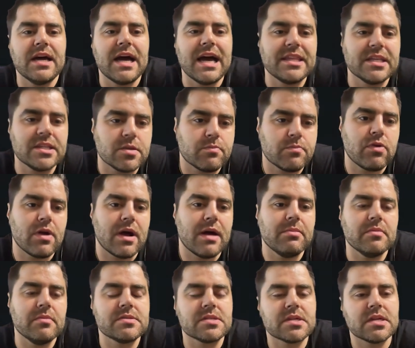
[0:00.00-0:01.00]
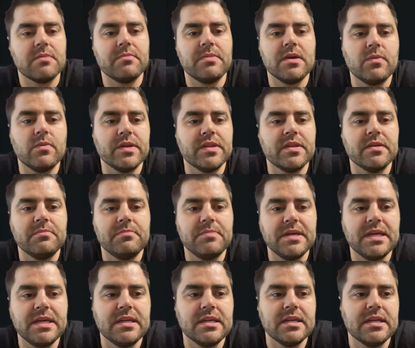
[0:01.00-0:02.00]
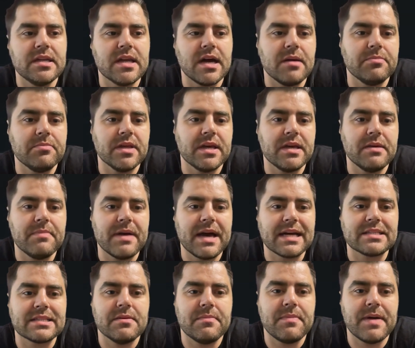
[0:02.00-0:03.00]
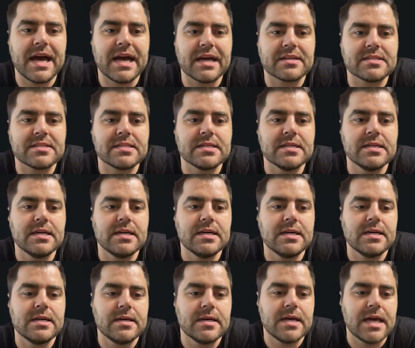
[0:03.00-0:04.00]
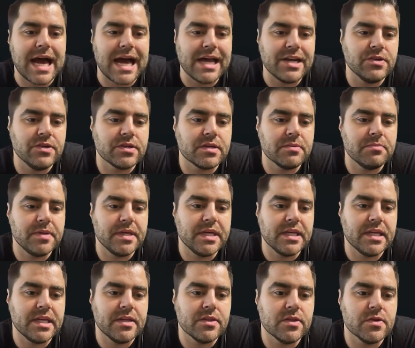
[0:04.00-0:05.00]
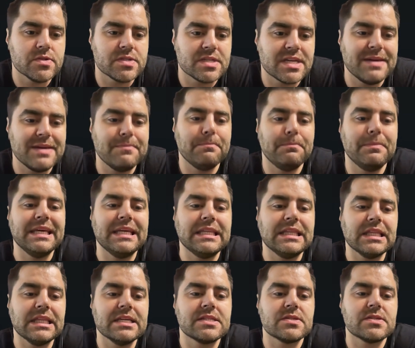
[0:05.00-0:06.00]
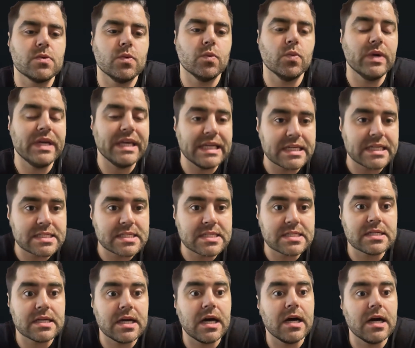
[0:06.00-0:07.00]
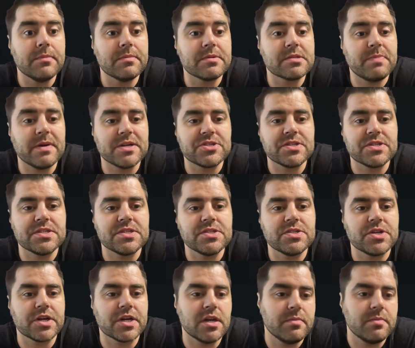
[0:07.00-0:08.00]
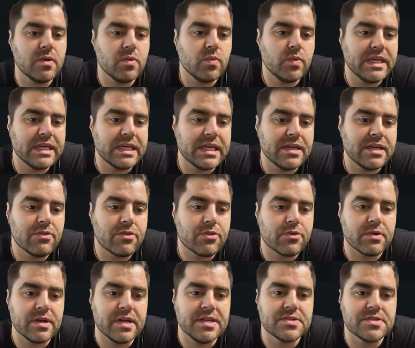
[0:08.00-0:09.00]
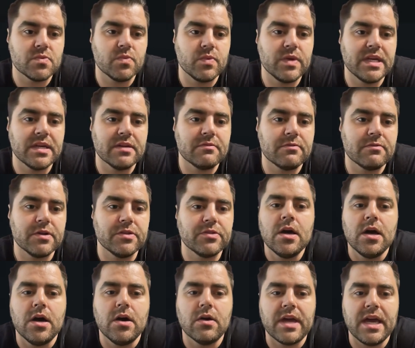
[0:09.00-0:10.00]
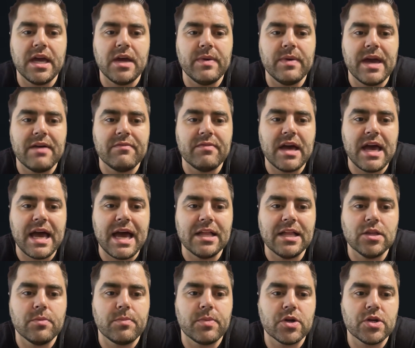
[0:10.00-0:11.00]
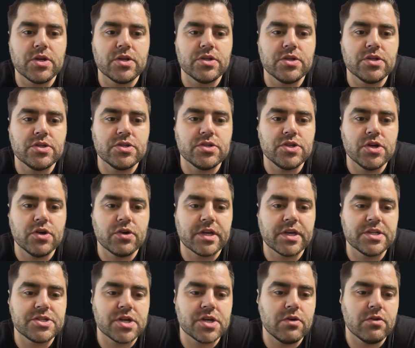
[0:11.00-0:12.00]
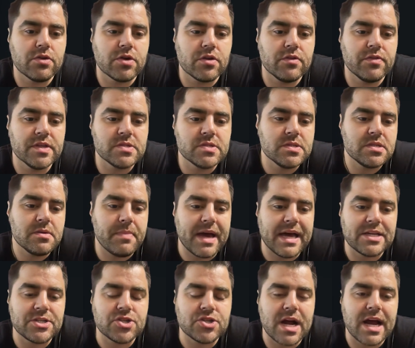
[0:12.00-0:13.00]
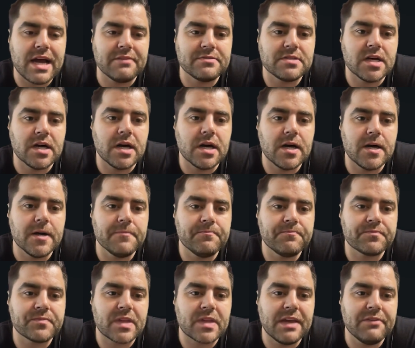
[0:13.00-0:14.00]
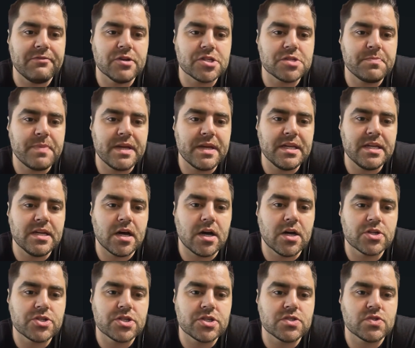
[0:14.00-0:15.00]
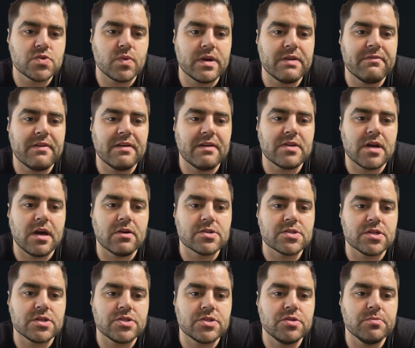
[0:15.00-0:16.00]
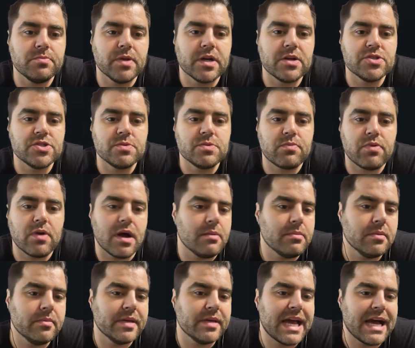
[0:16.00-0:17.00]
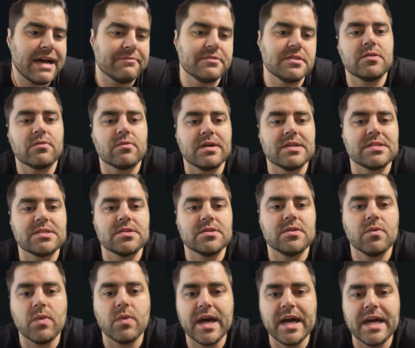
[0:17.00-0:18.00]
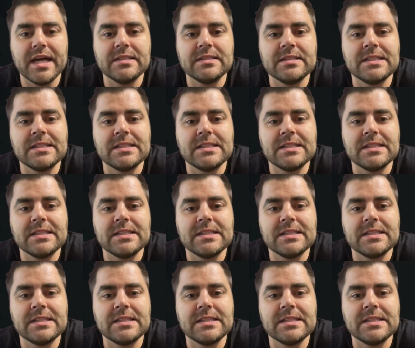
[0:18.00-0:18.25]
I think the problem is going to be with Embiid not playing back-to-backs. How do you compete in those Embiidless weeks, especially since to be weak in threes and weak in free throw? Okay, we have a Halliburton Jokic owner. This was a bad draft. If you're spending $125 on 2 players, you probably have the rest of the way.